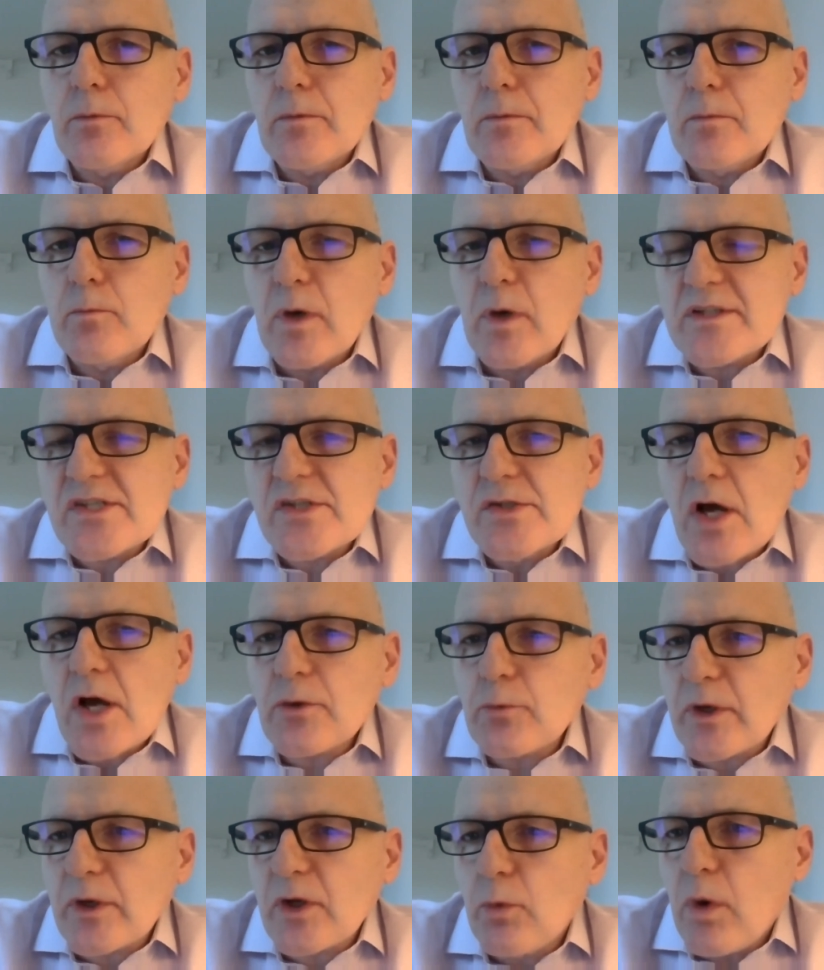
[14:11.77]
what's
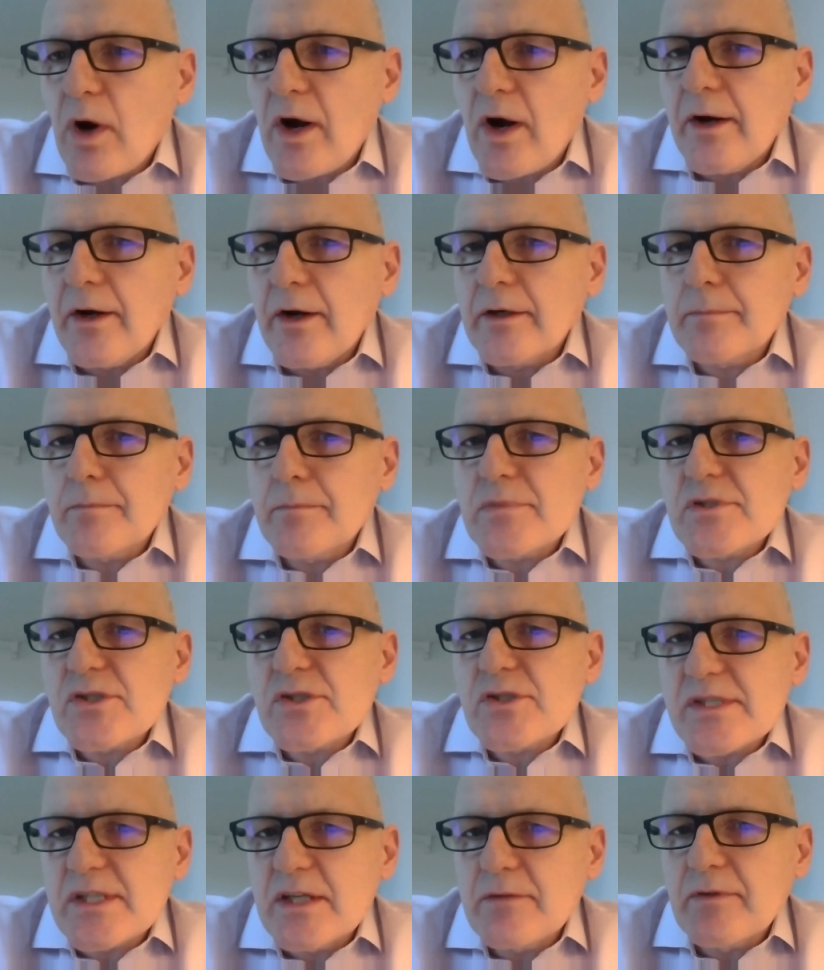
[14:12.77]
not required.
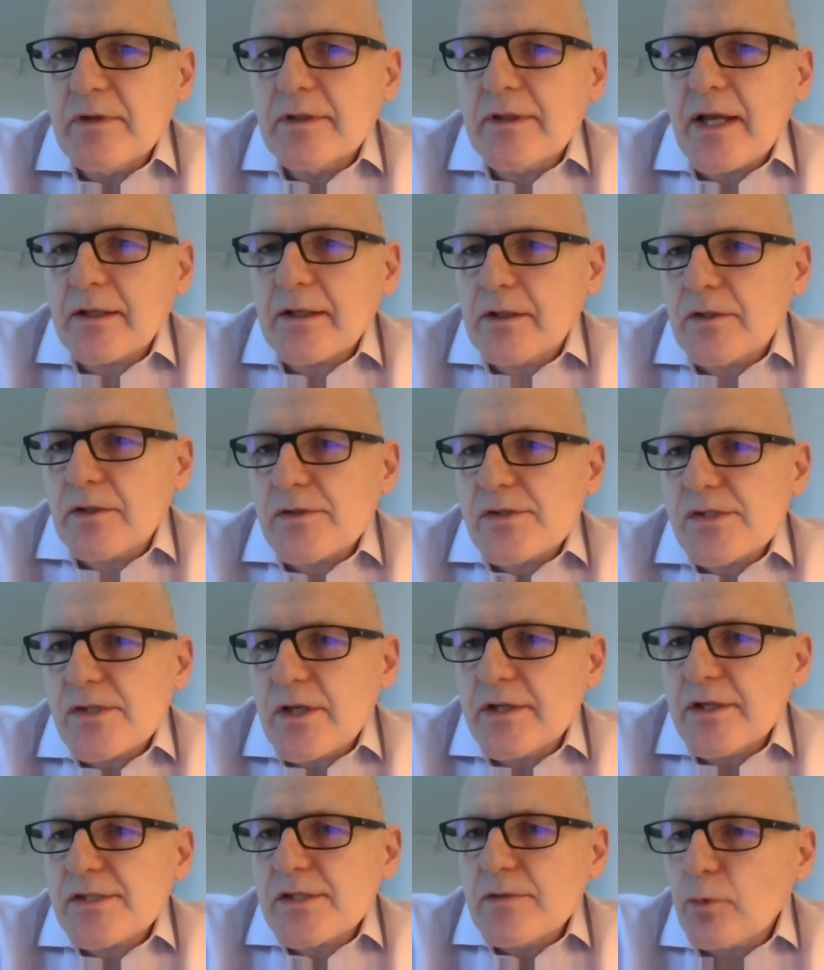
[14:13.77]
So it's giving that
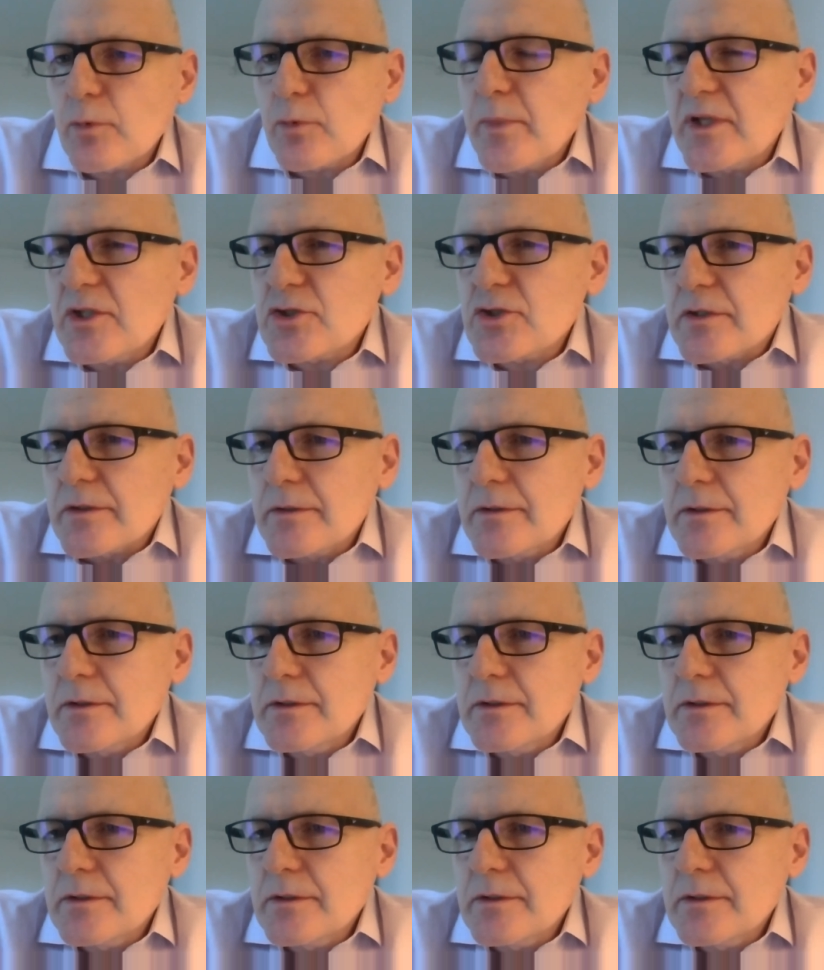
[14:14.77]
concise information.